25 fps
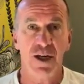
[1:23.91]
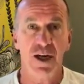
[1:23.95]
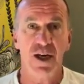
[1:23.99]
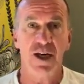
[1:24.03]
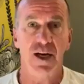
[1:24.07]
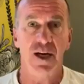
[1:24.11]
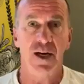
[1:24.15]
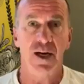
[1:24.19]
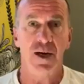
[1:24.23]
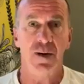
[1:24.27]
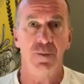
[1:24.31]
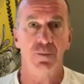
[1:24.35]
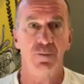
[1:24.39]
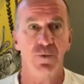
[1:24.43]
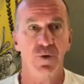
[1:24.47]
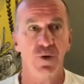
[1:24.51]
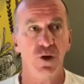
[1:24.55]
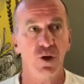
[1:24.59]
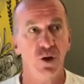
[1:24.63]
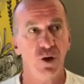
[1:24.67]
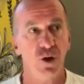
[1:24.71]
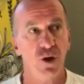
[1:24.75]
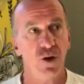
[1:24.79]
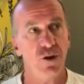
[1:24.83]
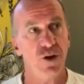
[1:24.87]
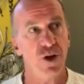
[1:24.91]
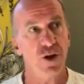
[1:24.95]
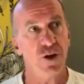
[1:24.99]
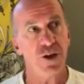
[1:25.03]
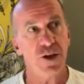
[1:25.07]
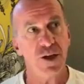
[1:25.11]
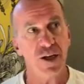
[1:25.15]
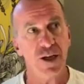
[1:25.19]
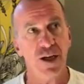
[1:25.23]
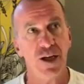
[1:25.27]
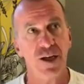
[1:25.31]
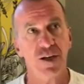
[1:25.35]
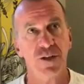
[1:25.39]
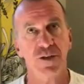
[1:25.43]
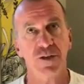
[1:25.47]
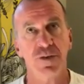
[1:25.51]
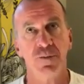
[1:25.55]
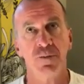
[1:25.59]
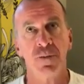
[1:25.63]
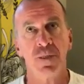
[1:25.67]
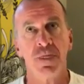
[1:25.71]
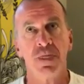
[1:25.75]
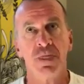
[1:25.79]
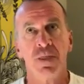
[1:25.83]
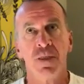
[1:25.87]
Um, you know, the thing
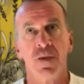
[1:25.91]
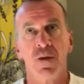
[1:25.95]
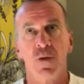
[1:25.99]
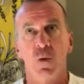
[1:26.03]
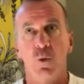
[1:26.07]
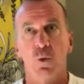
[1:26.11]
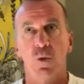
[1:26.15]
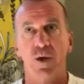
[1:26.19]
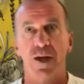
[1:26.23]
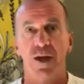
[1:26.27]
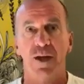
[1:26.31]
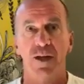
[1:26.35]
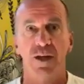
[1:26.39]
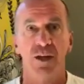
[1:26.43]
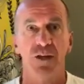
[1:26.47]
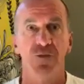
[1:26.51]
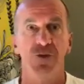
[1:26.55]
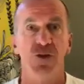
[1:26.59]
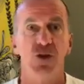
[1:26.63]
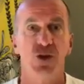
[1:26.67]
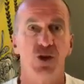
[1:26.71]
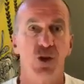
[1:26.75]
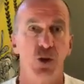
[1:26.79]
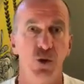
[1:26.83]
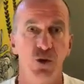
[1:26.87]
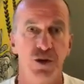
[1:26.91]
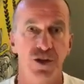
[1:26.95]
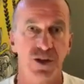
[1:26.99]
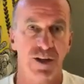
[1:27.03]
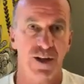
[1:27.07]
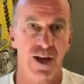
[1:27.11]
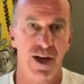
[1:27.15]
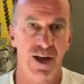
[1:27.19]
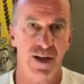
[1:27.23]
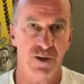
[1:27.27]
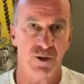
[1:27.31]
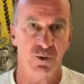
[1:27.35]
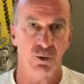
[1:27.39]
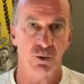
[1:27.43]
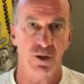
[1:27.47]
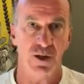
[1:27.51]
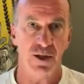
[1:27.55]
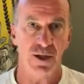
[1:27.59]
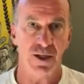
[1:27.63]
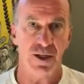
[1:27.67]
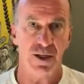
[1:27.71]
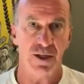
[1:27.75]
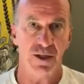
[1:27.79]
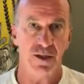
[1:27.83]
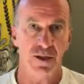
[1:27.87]
is, we can live in two states
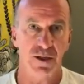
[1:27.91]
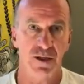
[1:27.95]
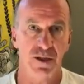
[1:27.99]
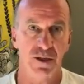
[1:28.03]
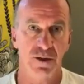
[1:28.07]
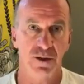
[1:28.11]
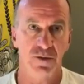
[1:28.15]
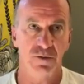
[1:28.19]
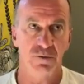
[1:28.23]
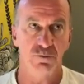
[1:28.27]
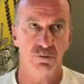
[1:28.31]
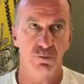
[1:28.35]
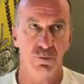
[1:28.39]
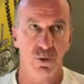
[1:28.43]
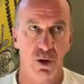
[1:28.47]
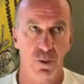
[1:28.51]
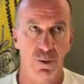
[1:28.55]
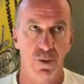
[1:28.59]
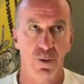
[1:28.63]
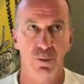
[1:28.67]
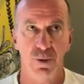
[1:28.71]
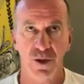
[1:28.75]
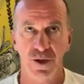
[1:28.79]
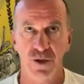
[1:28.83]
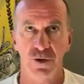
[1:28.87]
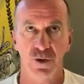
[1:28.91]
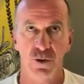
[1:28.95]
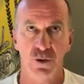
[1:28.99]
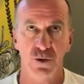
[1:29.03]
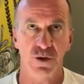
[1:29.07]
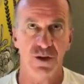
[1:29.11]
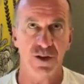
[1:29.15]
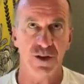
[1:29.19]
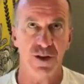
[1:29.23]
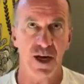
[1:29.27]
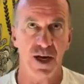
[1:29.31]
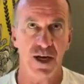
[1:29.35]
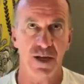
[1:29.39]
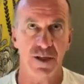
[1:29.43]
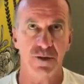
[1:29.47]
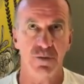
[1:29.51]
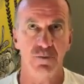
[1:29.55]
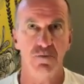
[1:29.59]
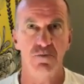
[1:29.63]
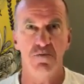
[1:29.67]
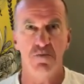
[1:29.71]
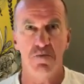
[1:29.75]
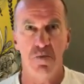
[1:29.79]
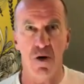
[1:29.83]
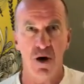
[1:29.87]
really probably two states
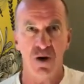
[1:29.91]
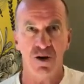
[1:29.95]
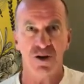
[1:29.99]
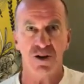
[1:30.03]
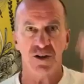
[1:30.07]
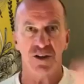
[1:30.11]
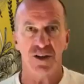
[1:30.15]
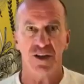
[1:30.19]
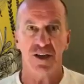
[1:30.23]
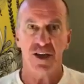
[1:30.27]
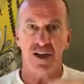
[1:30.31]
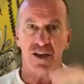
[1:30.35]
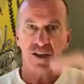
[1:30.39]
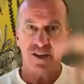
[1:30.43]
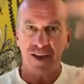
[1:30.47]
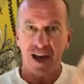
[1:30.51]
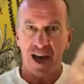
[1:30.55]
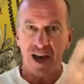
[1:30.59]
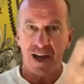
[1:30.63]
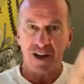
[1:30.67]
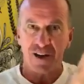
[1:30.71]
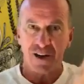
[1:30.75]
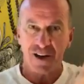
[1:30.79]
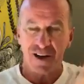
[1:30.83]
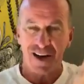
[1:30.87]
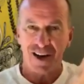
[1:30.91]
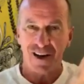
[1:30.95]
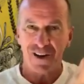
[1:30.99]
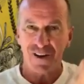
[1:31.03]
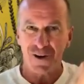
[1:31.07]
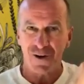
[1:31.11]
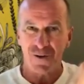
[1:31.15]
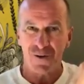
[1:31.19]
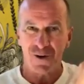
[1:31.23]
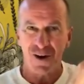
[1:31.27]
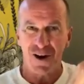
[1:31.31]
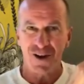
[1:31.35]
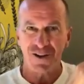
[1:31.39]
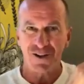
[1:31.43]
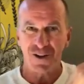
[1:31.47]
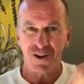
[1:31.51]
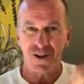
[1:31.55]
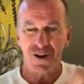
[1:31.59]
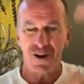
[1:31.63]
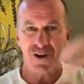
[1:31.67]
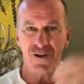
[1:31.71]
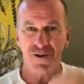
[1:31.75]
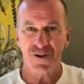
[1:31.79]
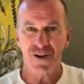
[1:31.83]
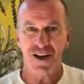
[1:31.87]
mostly can ca- categorize a
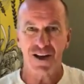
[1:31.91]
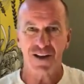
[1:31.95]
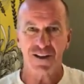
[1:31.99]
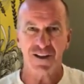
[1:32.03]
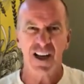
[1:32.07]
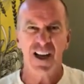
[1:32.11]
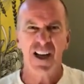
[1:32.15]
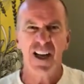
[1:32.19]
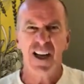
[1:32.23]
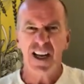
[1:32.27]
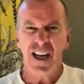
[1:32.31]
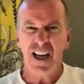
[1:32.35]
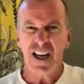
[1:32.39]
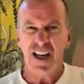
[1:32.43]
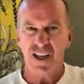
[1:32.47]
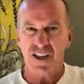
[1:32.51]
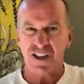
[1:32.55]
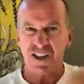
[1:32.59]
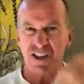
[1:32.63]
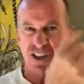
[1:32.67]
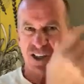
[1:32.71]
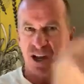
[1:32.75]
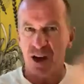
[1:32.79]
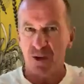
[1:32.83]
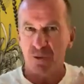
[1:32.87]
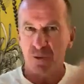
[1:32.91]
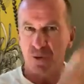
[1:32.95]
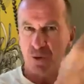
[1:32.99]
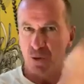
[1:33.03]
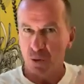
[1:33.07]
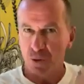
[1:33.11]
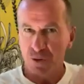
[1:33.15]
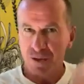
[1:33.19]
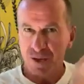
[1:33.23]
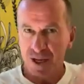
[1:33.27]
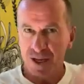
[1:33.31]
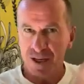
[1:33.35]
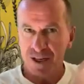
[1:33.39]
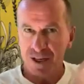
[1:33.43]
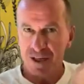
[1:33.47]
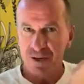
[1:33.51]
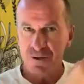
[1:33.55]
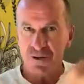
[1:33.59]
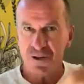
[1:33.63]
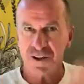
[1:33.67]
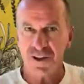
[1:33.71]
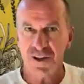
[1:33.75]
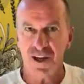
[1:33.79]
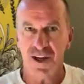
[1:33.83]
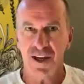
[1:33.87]
lot of things in a suffered or
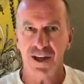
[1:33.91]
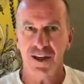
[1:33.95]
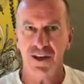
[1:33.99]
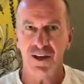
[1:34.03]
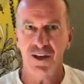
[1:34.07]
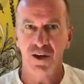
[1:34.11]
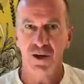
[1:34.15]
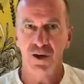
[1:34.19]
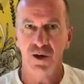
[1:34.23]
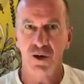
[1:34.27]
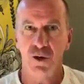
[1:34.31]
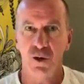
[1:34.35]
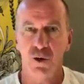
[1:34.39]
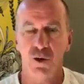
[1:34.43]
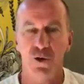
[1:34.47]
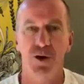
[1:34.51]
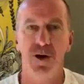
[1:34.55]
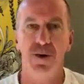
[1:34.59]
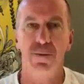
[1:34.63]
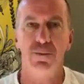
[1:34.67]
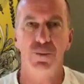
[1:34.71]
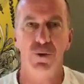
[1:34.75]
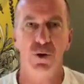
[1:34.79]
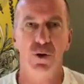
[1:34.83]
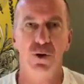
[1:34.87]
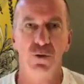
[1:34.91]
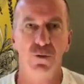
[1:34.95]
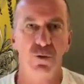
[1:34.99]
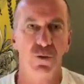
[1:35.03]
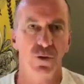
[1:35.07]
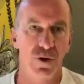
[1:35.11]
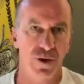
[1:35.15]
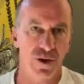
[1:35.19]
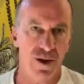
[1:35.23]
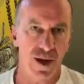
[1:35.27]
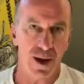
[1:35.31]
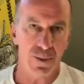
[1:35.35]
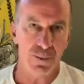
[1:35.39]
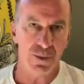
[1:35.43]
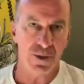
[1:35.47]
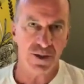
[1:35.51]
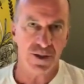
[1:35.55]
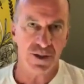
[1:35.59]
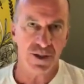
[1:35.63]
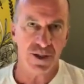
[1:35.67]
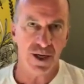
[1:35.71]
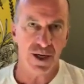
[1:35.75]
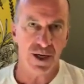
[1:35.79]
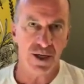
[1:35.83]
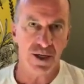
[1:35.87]
negative state or in a beautiful and happy
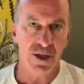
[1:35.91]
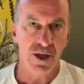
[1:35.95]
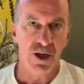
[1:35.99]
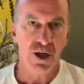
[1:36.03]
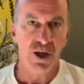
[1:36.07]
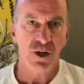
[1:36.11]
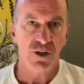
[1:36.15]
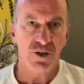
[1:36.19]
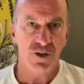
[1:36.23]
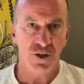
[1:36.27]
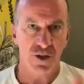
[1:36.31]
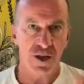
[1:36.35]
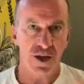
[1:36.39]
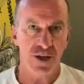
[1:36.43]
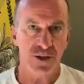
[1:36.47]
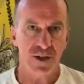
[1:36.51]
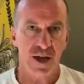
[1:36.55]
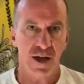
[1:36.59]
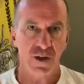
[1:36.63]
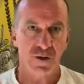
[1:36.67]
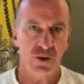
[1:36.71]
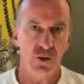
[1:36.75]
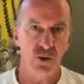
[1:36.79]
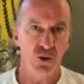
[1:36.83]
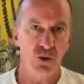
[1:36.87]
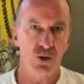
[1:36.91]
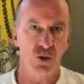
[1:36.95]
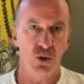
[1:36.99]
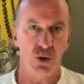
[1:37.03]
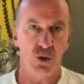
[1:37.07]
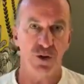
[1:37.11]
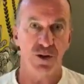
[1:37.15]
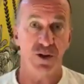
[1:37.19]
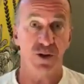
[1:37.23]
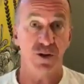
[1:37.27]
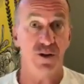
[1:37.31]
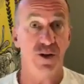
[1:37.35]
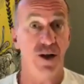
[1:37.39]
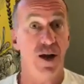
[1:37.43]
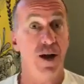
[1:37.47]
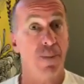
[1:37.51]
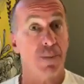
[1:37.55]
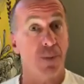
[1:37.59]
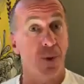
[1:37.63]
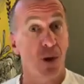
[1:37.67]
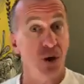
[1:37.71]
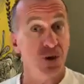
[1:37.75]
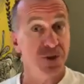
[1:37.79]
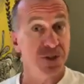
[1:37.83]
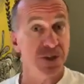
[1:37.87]
state. So there's our two choices,
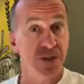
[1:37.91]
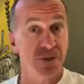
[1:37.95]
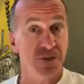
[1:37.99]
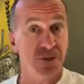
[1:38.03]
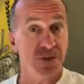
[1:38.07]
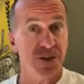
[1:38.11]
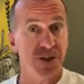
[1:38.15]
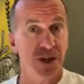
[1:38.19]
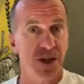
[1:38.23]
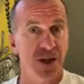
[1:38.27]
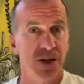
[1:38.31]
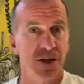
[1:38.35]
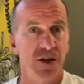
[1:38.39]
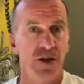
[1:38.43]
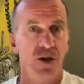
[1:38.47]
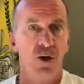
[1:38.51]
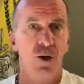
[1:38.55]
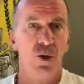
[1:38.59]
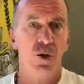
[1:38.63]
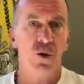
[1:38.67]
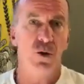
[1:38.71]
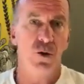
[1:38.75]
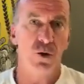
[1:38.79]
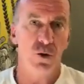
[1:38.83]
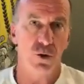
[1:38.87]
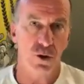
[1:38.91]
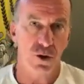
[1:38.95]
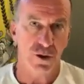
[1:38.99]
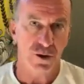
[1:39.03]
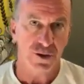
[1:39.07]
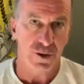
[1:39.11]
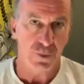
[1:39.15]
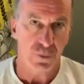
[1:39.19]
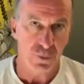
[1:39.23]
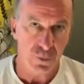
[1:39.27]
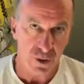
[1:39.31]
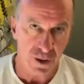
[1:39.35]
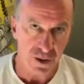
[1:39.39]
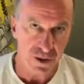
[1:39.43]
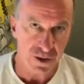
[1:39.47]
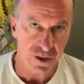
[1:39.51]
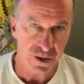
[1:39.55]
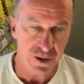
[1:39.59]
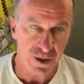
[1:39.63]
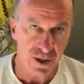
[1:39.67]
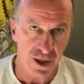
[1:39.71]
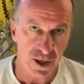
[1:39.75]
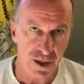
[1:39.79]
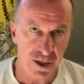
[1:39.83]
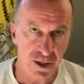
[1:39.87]
a positive state or a
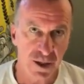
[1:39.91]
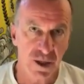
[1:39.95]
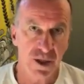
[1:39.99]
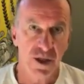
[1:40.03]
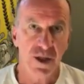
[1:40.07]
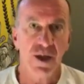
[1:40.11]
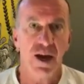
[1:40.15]
depressed state.